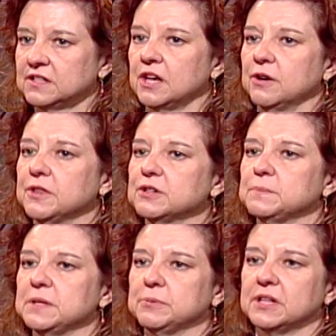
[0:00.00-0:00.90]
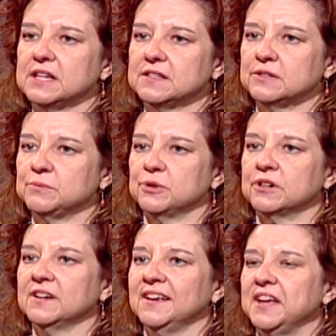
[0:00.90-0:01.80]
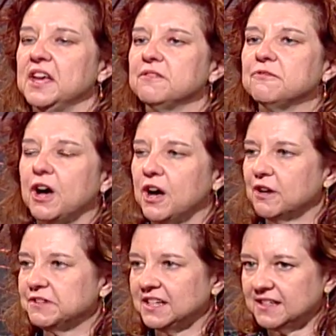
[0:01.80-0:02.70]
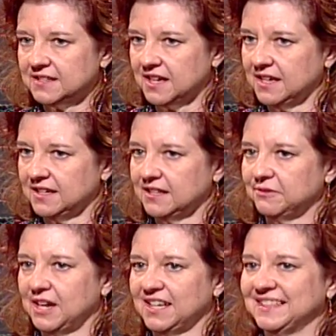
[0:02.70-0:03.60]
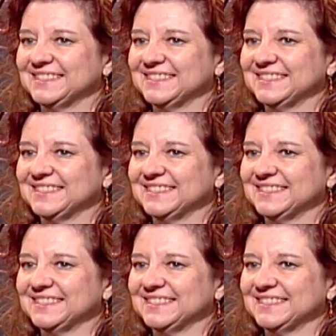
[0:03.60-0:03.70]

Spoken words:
So those people, I assume, were involved and excited, right?